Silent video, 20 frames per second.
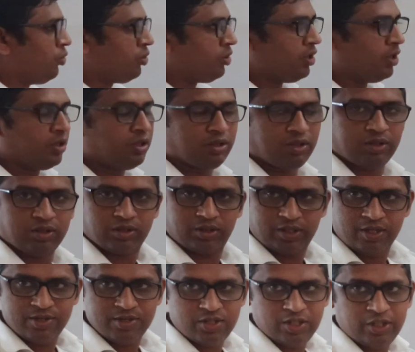to
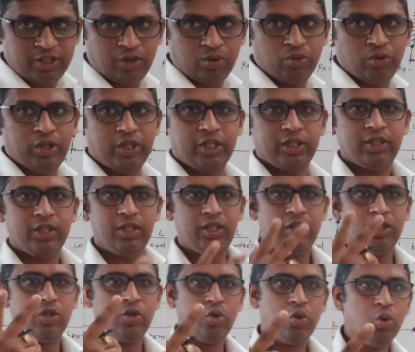consider only
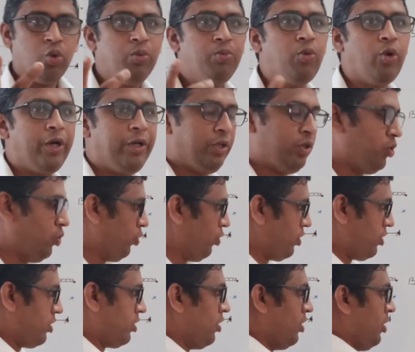the 2 point
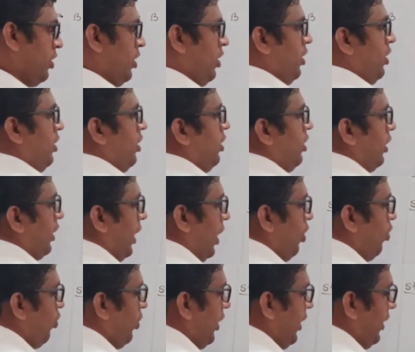loads.
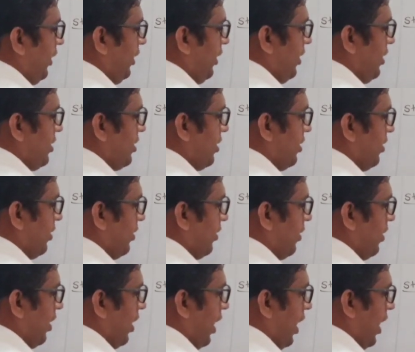Calculate this.
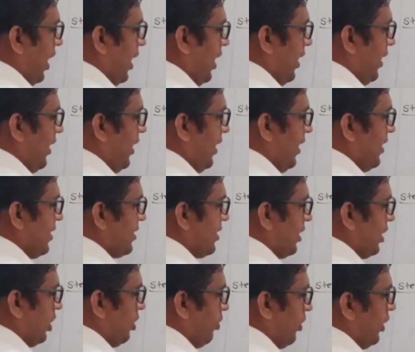RA is
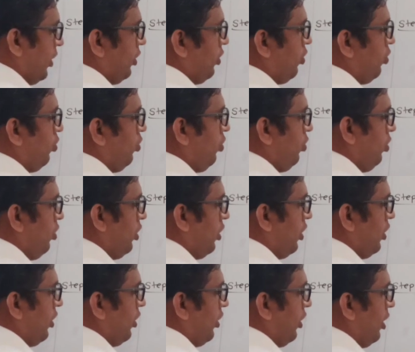equal
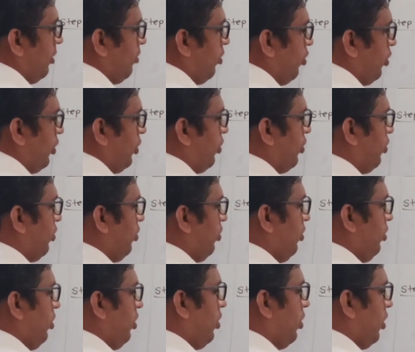to W
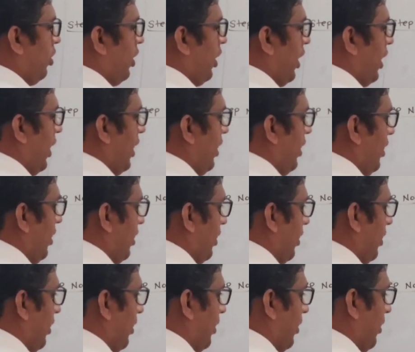into L.
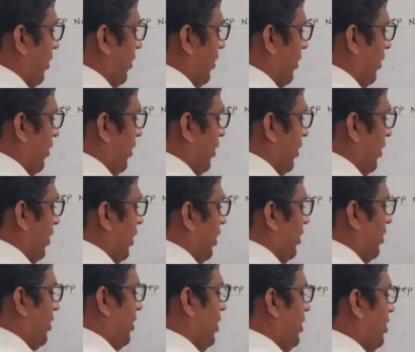And